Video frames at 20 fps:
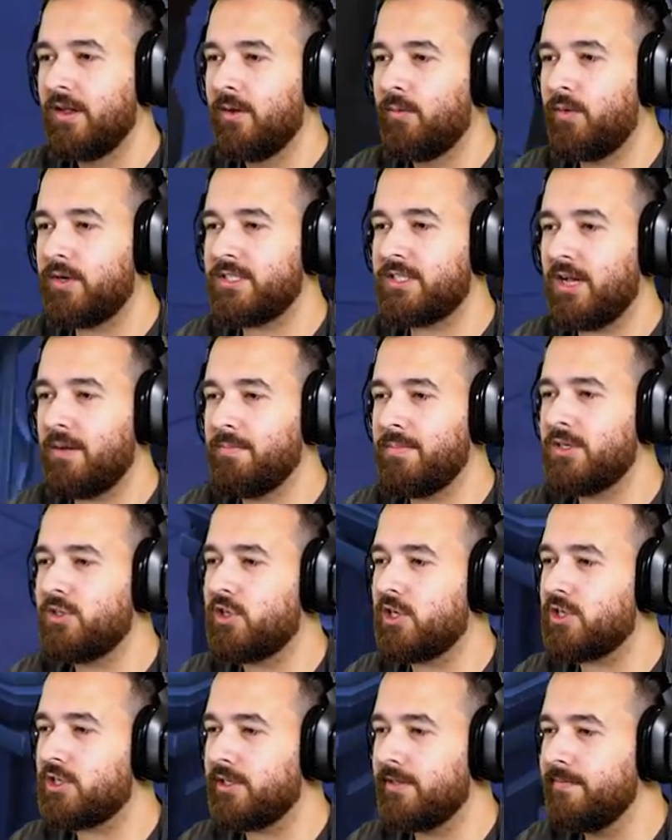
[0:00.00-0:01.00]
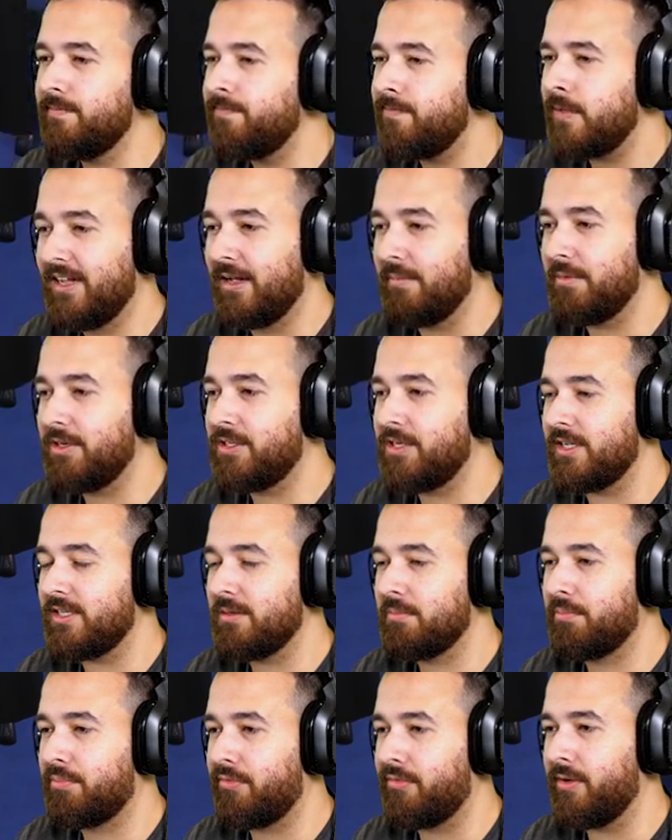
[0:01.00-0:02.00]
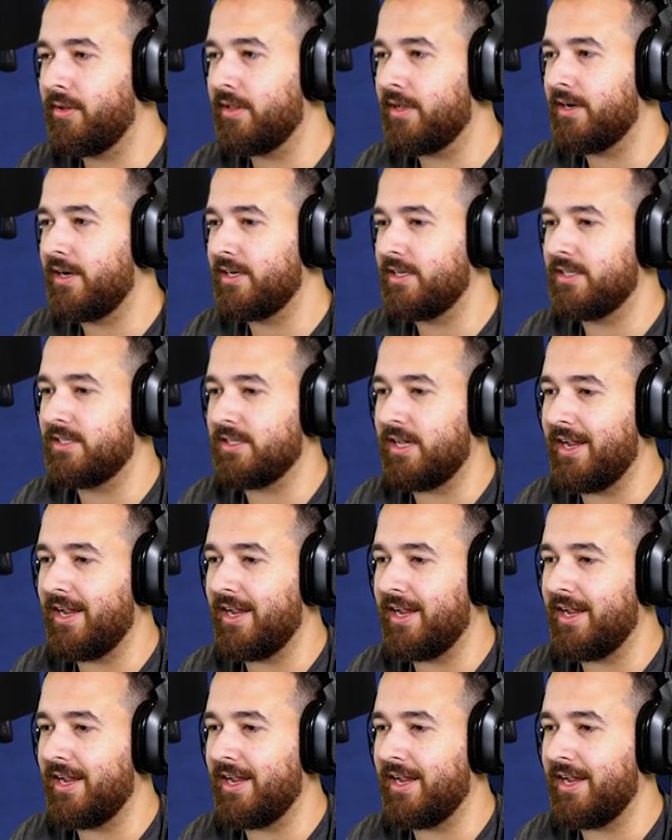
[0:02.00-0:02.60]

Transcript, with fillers: What's up, magician? I'm gonna share some brilliant ideas.